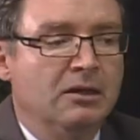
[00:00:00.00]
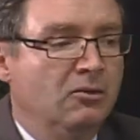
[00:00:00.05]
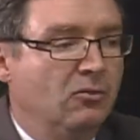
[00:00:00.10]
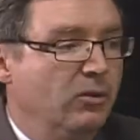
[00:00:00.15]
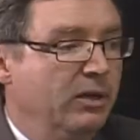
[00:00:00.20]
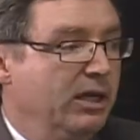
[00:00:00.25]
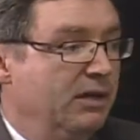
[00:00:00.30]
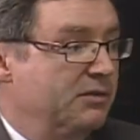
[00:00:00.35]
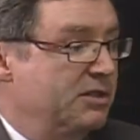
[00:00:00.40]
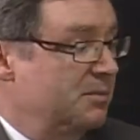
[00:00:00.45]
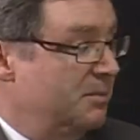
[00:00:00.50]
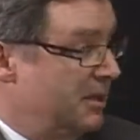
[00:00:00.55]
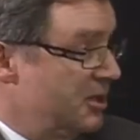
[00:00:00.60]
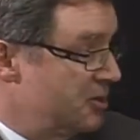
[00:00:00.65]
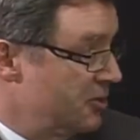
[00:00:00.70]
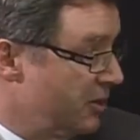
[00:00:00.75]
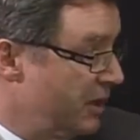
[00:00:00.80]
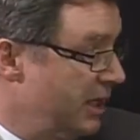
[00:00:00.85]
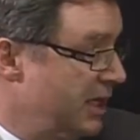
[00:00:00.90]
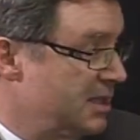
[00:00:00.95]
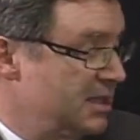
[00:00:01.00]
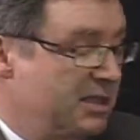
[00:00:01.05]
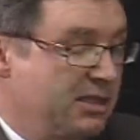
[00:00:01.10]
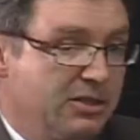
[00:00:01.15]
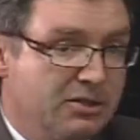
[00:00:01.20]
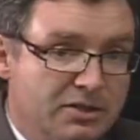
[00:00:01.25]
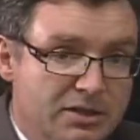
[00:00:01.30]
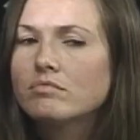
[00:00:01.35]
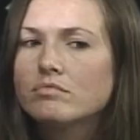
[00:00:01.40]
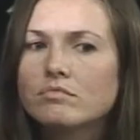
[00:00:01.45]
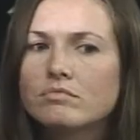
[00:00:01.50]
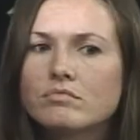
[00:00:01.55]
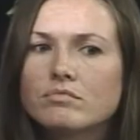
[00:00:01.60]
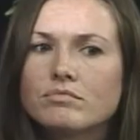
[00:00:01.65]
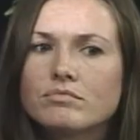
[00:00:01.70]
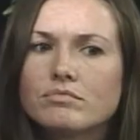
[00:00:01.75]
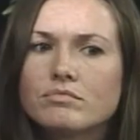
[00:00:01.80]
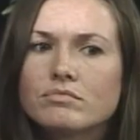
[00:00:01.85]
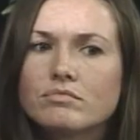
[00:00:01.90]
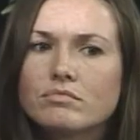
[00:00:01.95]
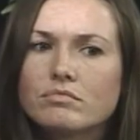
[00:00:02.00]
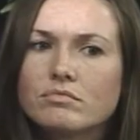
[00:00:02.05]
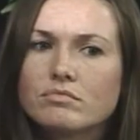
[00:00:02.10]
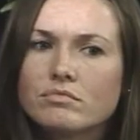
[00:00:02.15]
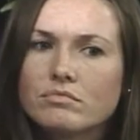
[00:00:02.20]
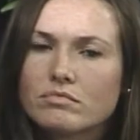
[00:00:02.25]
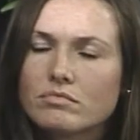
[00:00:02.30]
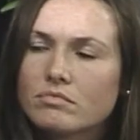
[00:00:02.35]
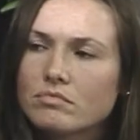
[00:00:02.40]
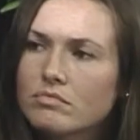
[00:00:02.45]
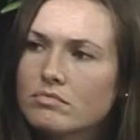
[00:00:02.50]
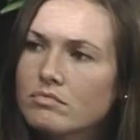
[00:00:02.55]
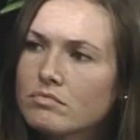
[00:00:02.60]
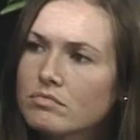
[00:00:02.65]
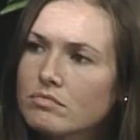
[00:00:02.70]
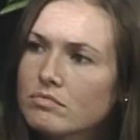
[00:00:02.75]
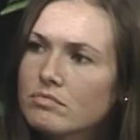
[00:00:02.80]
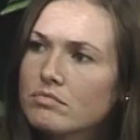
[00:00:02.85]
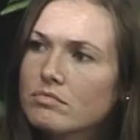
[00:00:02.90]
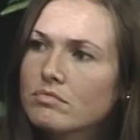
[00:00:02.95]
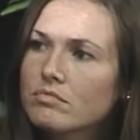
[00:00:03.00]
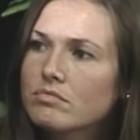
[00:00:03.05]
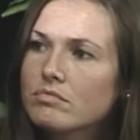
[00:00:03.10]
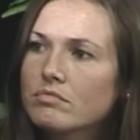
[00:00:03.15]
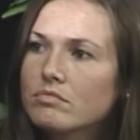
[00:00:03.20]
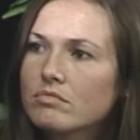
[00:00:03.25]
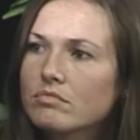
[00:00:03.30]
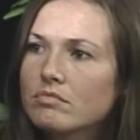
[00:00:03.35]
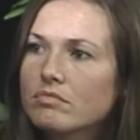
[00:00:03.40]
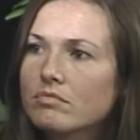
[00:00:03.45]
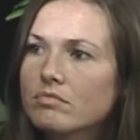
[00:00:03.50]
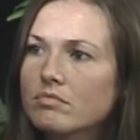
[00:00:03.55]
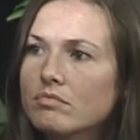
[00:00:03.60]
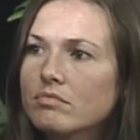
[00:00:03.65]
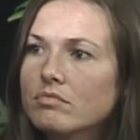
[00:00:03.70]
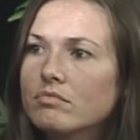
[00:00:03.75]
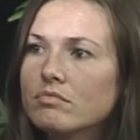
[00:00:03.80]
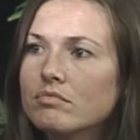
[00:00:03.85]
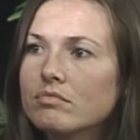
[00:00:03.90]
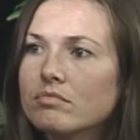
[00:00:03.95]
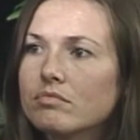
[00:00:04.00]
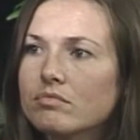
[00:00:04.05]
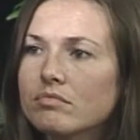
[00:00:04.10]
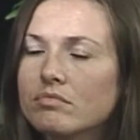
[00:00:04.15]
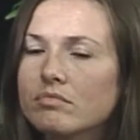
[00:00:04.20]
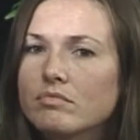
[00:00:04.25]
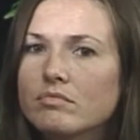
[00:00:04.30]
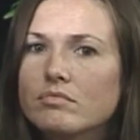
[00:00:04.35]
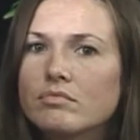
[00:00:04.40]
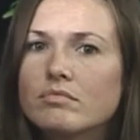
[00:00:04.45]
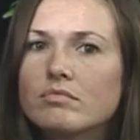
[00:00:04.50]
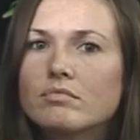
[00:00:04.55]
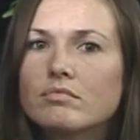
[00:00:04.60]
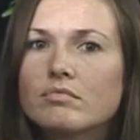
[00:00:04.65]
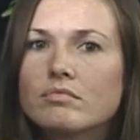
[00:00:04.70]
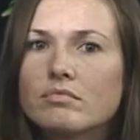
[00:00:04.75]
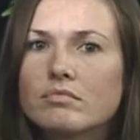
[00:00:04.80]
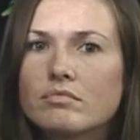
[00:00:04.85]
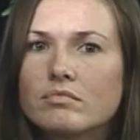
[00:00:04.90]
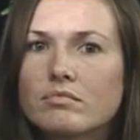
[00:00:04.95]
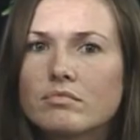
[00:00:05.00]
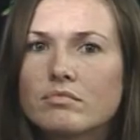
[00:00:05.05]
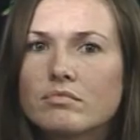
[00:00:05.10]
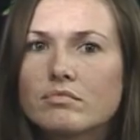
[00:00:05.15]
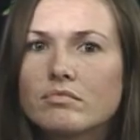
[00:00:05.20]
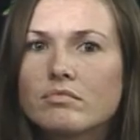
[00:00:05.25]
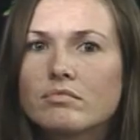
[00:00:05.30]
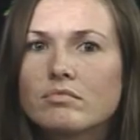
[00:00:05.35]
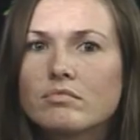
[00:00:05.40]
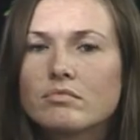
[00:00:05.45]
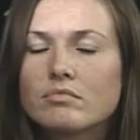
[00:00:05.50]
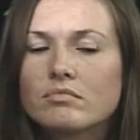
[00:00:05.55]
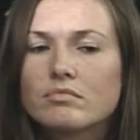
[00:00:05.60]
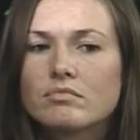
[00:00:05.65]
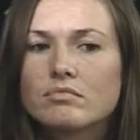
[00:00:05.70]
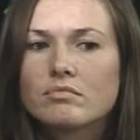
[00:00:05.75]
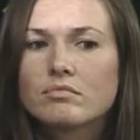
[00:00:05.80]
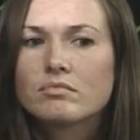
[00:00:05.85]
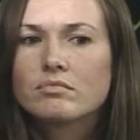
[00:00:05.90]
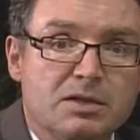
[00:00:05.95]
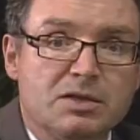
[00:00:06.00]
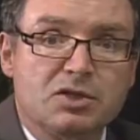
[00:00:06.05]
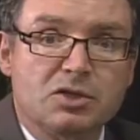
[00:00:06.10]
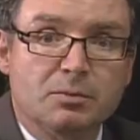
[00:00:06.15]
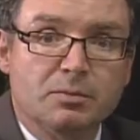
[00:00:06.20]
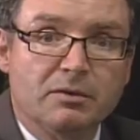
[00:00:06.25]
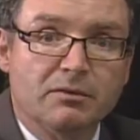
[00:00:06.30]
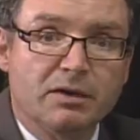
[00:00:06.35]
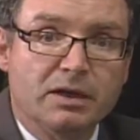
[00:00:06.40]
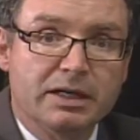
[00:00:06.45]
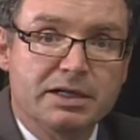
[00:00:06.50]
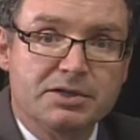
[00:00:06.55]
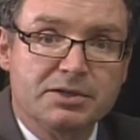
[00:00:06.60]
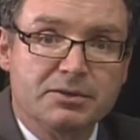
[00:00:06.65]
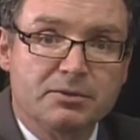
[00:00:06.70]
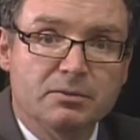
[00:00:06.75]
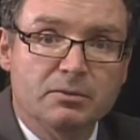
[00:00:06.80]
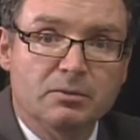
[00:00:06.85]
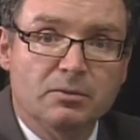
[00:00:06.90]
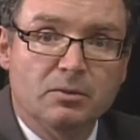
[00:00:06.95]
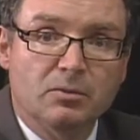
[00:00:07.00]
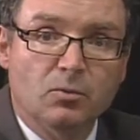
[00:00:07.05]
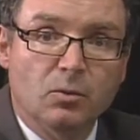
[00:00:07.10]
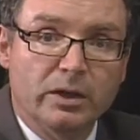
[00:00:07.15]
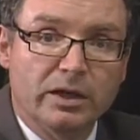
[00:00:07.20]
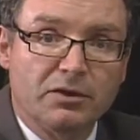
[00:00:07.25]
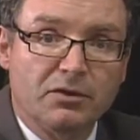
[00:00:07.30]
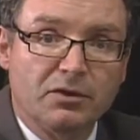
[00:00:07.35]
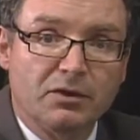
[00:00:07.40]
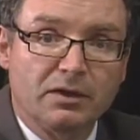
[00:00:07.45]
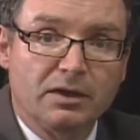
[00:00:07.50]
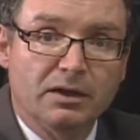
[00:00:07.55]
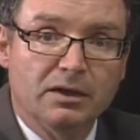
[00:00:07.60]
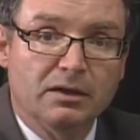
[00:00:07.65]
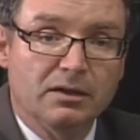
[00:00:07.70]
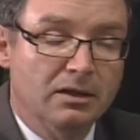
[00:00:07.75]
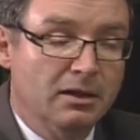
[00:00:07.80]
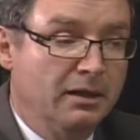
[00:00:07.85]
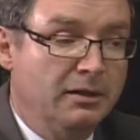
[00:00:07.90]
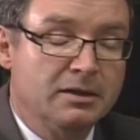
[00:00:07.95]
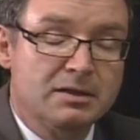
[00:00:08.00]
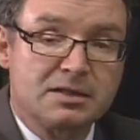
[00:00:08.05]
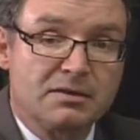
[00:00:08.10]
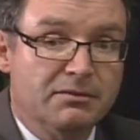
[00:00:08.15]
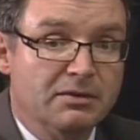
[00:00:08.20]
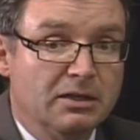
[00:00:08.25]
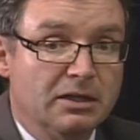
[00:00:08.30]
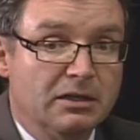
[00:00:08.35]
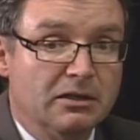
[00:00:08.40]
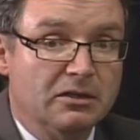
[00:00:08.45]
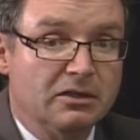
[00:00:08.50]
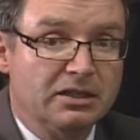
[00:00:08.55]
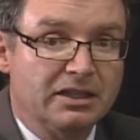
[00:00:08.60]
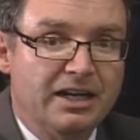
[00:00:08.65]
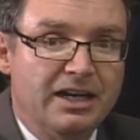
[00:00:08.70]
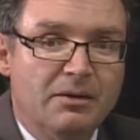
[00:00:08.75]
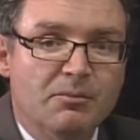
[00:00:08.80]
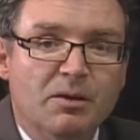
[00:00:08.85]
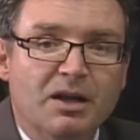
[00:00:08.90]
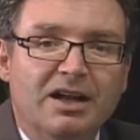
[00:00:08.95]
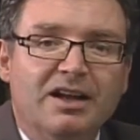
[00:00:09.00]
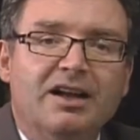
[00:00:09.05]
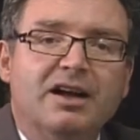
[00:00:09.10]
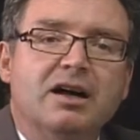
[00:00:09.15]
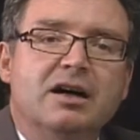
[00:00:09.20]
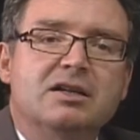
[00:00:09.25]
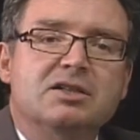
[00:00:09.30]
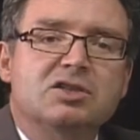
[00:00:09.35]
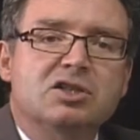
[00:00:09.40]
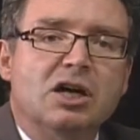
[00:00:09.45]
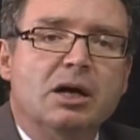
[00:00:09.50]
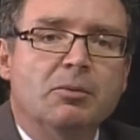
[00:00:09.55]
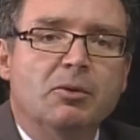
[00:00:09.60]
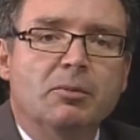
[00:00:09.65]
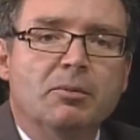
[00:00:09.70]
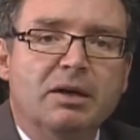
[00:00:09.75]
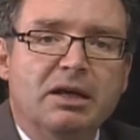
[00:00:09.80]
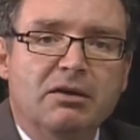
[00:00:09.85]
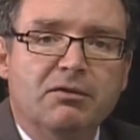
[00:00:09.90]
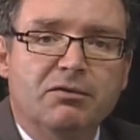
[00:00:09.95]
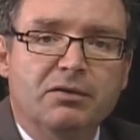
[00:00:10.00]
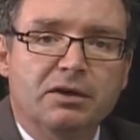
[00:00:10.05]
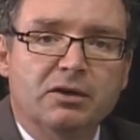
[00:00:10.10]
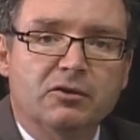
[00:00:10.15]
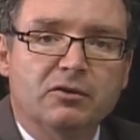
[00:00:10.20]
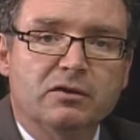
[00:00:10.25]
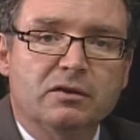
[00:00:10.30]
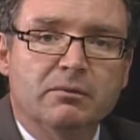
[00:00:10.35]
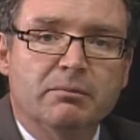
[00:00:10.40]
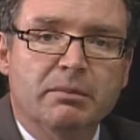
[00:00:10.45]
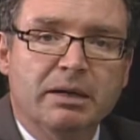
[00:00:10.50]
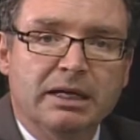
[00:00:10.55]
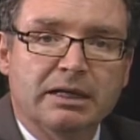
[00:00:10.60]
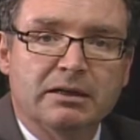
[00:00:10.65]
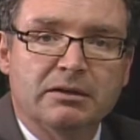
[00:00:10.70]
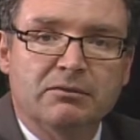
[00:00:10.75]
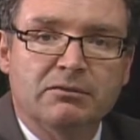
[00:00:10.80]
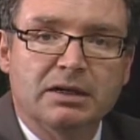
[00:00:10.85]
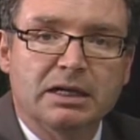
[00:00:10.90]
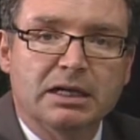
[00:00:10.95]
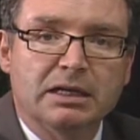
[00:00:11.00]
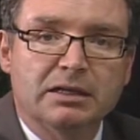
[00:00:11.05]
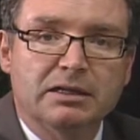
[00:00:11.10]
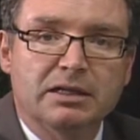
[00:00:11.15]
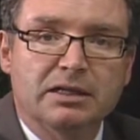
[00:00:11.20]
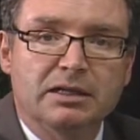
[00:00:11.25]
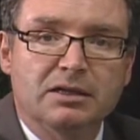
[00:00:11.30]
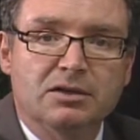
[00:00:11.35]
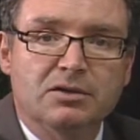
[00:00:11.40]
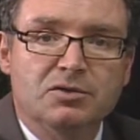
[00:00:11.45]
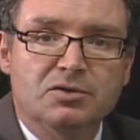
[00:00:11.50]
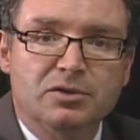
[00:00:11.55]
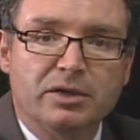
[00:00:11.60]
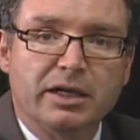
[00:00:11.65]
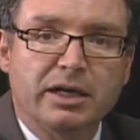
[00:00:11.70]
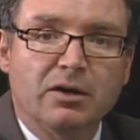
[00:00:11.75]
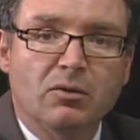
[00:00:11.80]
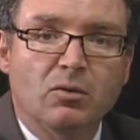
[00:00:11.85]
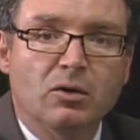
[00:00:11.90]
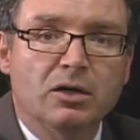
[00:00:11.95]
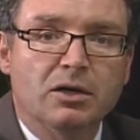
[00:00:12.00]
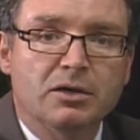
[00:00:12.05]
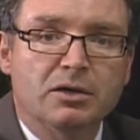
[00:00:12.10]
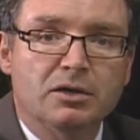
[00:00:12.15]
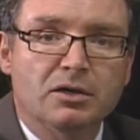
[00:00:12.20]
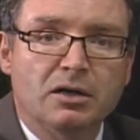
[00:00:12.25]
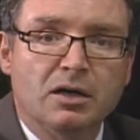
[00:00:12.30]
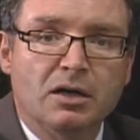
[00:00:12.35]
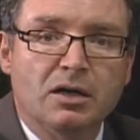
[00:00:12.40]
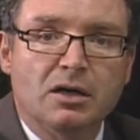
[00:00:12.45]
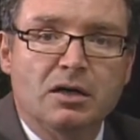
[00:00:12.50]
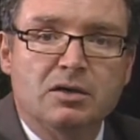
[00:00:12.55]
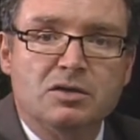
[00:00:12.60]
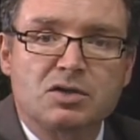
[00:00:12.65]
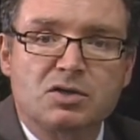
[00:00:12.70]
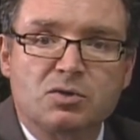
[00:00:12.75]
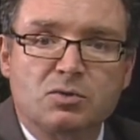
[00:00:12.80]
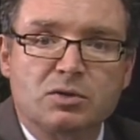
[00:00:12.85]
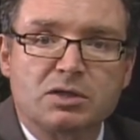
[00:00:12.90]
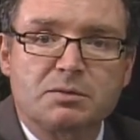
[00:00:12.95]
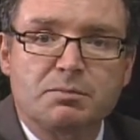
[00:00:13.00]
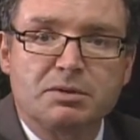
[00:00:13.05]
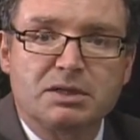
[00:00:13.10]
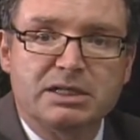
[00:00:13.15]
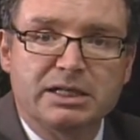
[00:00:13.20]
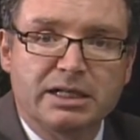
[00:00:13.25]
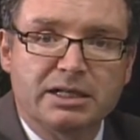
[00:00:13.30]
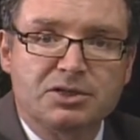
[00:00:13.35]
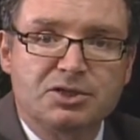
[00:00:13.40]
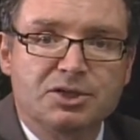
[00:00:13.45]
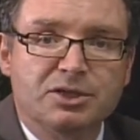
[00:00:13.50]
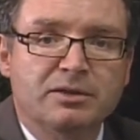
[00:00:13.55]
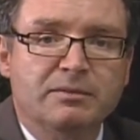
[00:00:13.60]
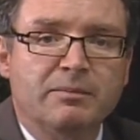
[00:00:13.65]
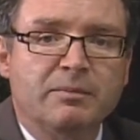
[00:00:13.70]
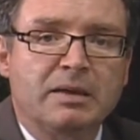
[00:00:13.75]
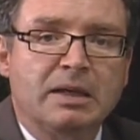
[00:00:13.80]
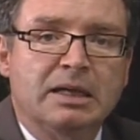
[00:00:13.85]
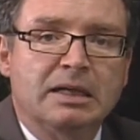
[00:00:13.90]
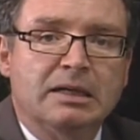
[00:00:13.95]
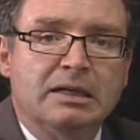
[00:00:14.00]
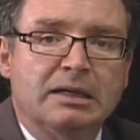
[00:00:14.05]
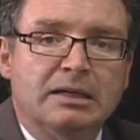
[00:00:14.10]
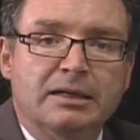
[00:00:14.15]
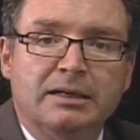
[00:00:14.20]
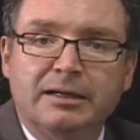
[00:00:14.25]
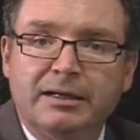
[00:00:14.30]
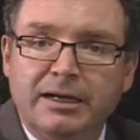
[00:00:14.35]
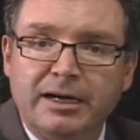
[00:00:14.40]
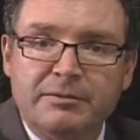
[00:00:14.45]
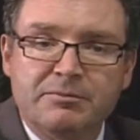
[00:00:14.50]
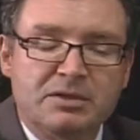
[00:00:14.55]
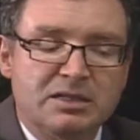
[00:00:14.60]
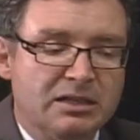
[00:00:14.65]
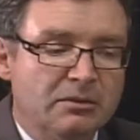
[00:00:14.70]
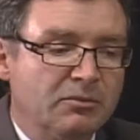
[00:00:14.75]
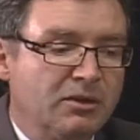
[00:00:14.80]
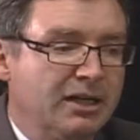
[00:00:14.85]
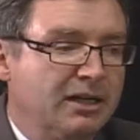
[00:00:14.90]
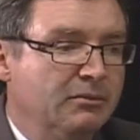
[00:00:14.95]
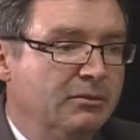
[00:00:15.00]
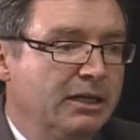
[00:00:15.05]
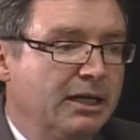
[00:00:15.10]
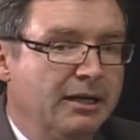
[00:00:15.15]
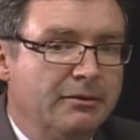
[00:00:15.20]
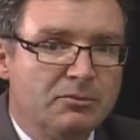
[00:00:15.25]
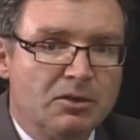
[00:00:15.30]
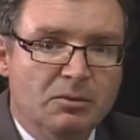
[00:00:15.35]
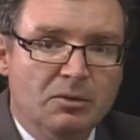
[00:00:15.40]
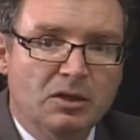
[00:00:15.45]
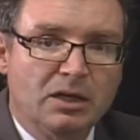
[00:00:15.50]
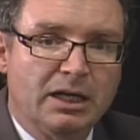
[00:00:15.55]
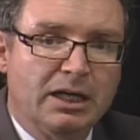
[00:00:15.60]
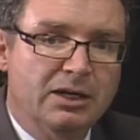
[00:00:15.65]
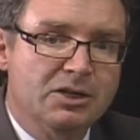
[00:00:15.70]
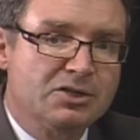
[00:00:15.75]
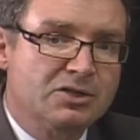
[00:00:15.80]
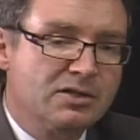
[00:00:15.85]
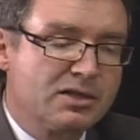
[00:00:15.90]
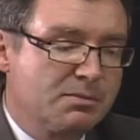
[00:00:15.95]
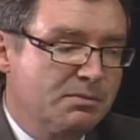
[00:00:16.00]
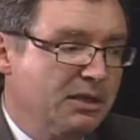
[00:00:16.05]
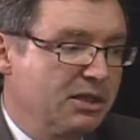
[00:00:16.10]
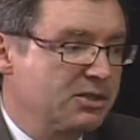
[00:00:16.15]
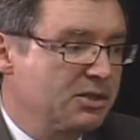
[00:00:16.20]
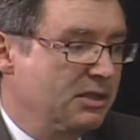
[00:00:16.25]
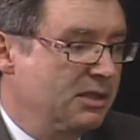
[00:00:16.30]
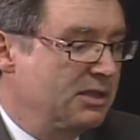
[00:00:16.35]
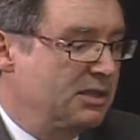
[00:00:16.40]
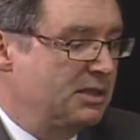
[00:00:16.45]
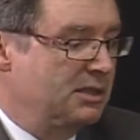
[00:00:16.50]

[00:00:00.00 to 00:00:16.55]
We have a special guest here today, and it is Jenna Allain, and she is Program Supervisor with, and it's a very long name, Ausable Bayfield Maitland Valley Drinking Water Source Protection. I'm Tim Cumming, I'm Communications Specialist,